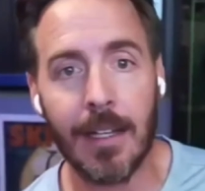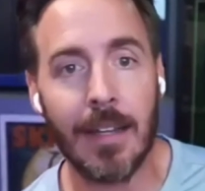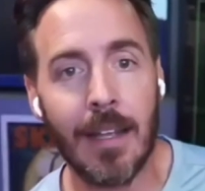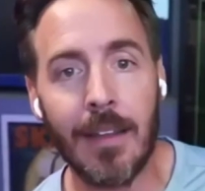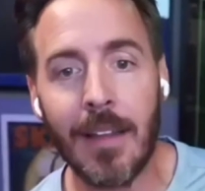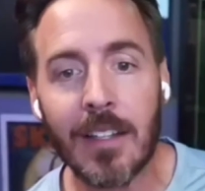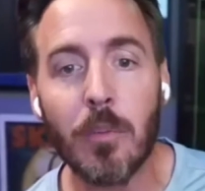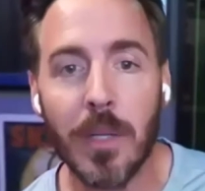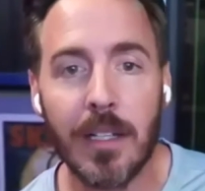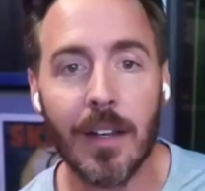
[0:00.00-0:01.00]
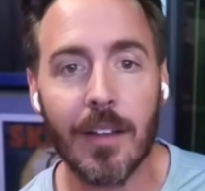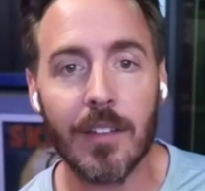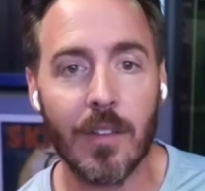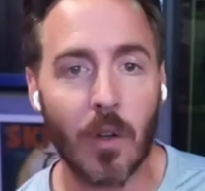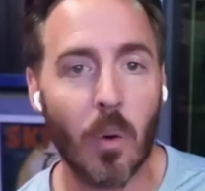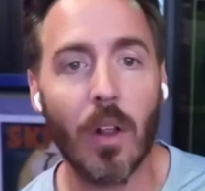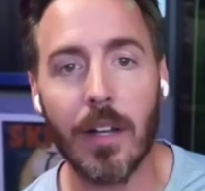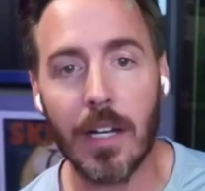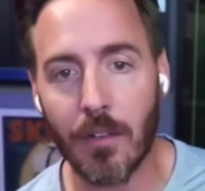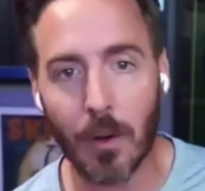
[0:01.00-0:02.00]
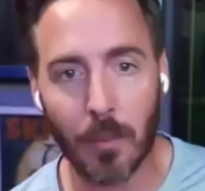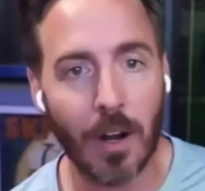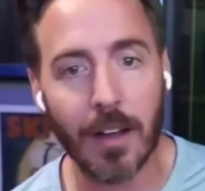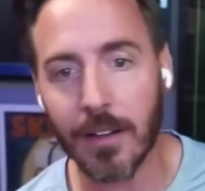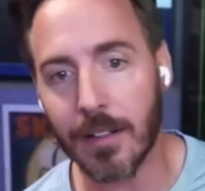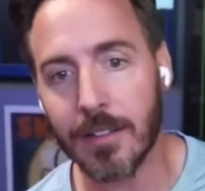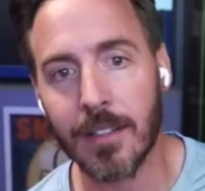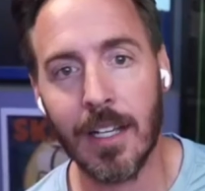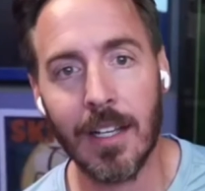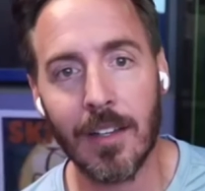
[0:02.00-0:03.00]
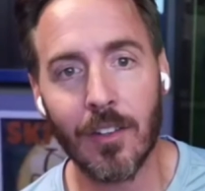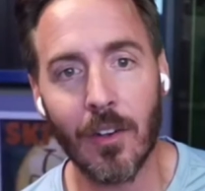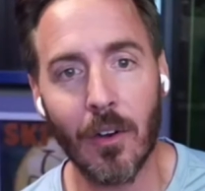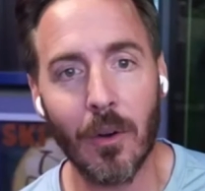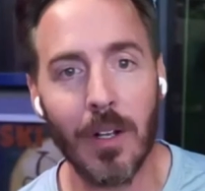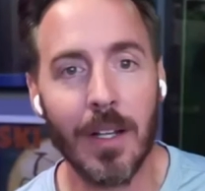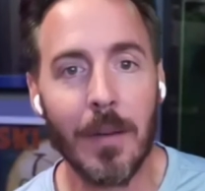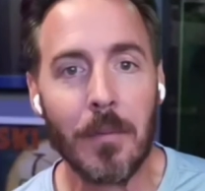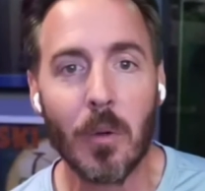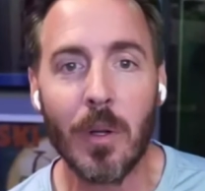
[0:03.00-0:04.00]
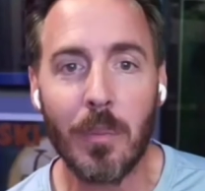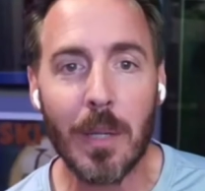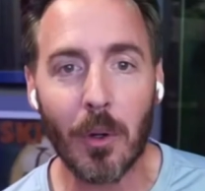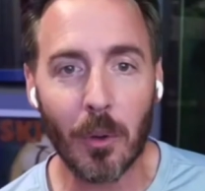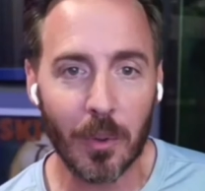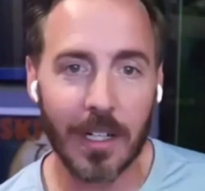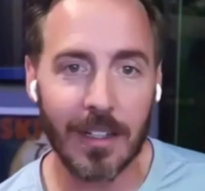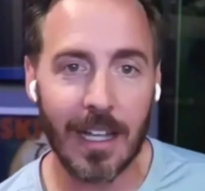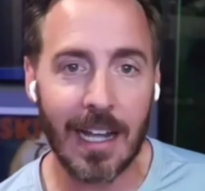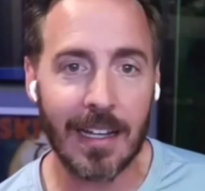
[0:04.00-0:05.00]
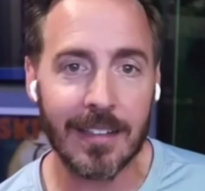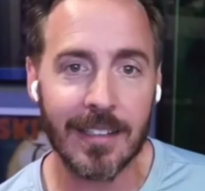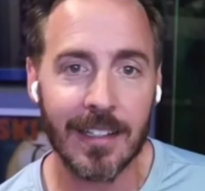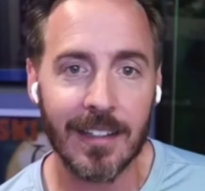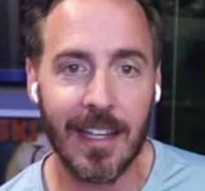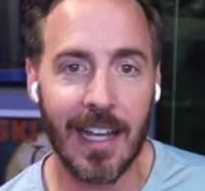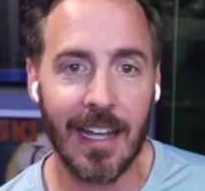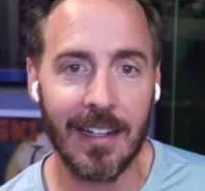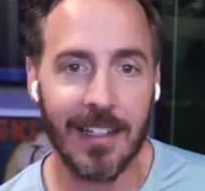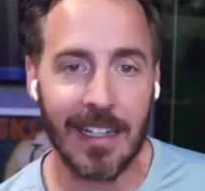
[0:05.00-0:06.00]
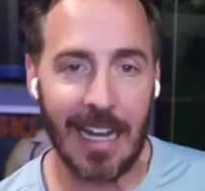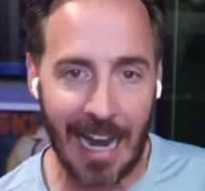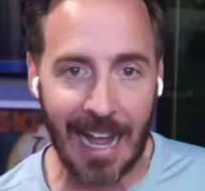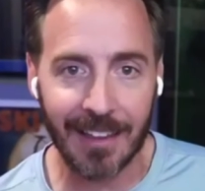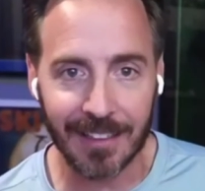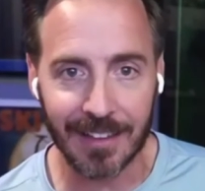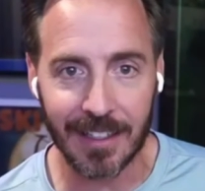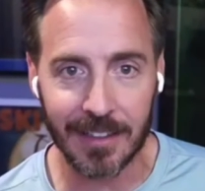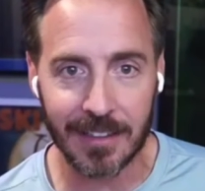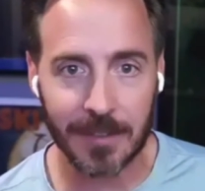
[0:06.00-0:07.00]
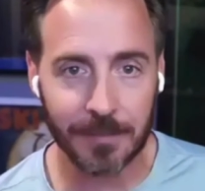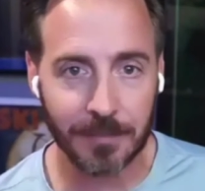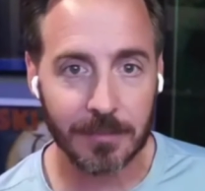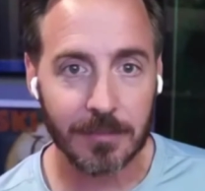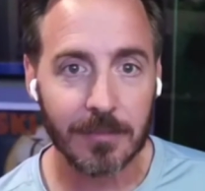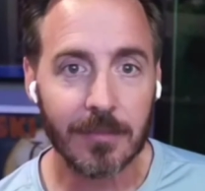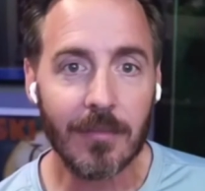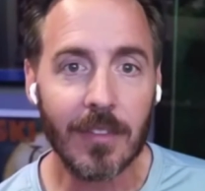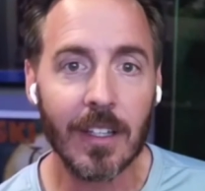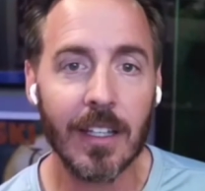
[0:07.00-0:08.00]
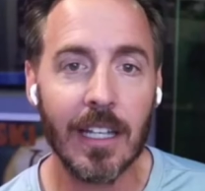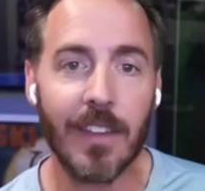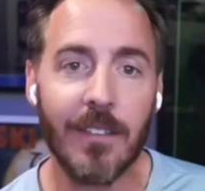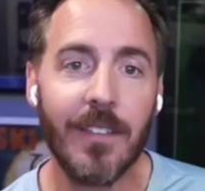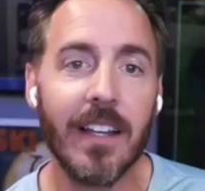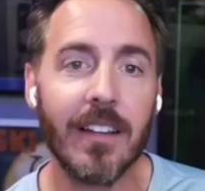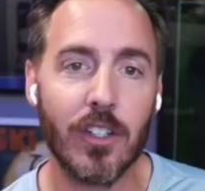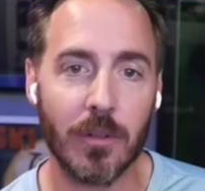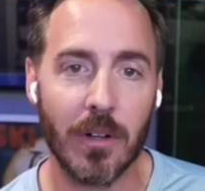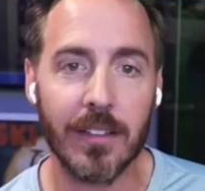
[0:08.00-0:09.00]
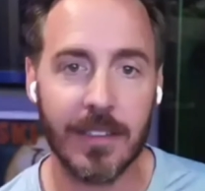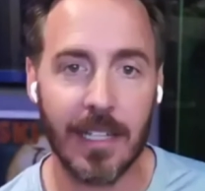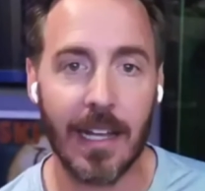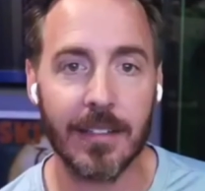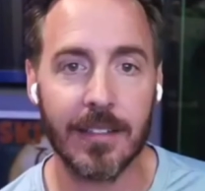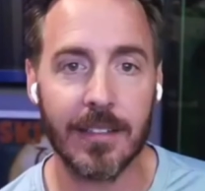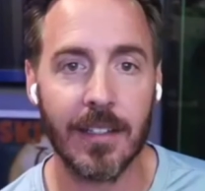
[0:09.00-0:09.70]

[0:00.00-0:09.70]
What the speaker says: that's because of the quality of our products. So when people realize that an athlete, if they fail a drug test,